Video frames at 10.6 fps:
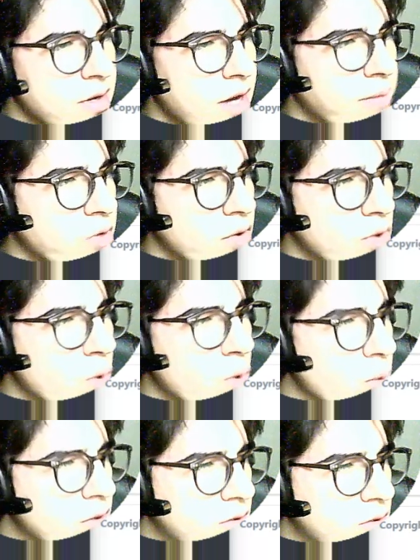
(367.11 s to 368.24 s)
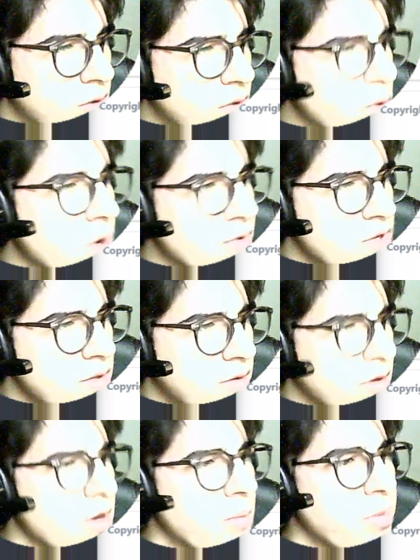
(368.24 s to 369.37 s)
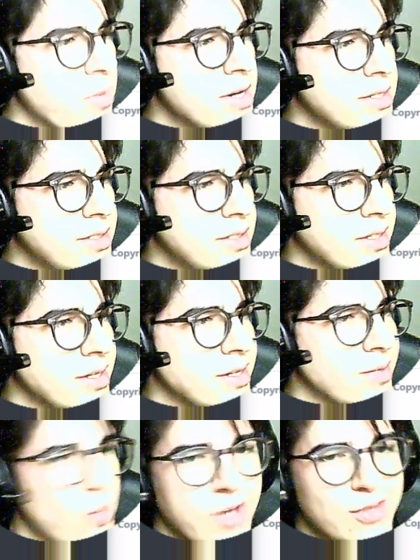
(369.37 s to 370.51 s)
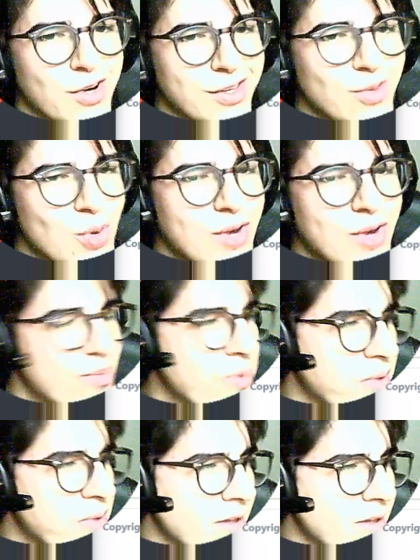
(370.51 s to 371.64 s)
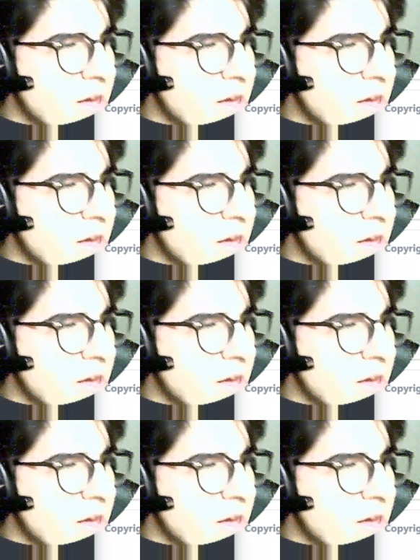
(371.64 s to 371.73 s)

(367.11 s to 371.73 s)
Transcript: I'm going to go with 200 because we extracted 200 people.